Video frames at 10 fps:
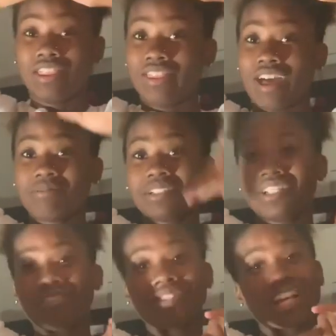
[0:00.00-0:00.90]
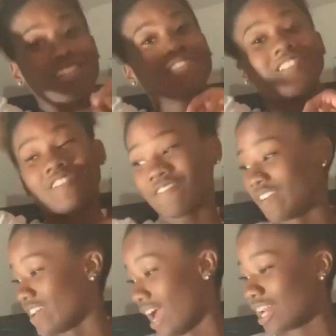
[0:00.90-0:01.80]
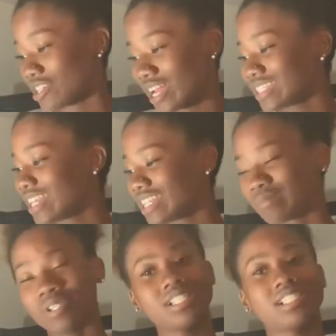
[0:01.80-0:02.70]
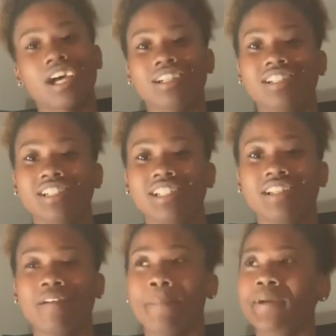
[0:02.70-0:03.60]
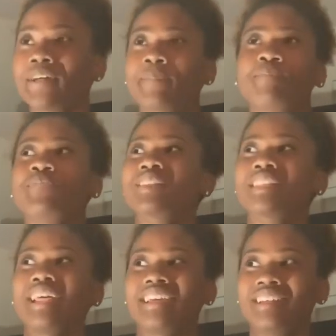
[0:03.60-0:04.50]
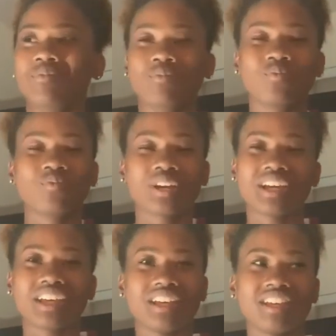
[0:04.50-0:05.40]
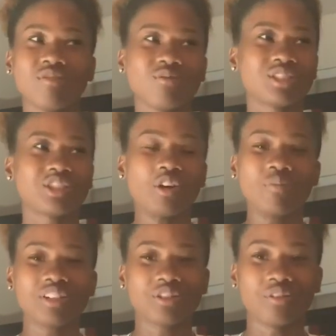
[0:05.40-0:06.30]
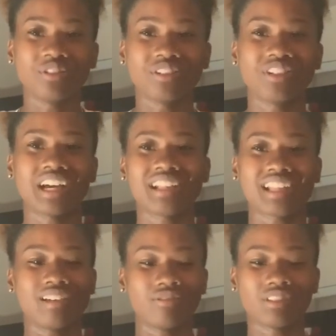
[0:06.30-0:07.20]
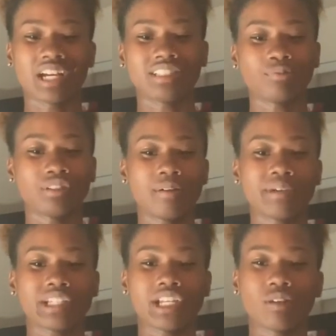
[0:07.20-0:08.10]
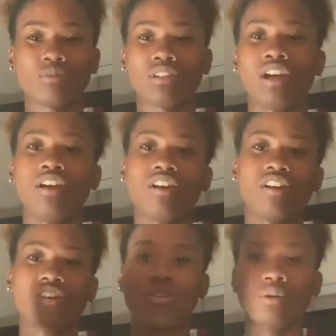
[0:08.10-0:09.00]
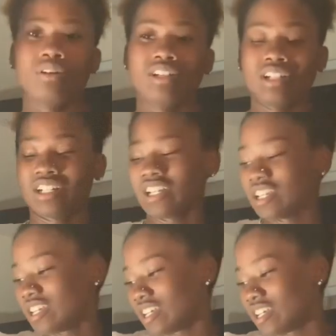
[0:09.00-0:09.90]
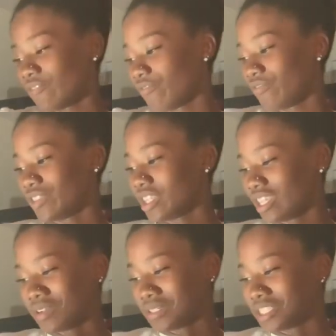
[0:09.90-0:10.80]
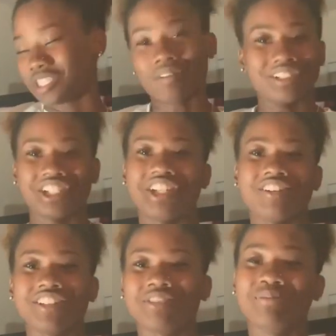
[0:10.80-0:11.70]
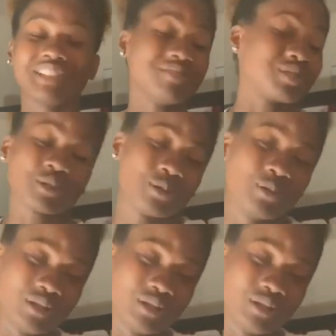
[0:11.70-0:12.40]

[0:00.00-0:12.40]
That was it was actually really fun. I tried to get as much as I could, but like it was so much going on. I like forgot to pull out my camera or it was just y'all was cheering so much. It was cool.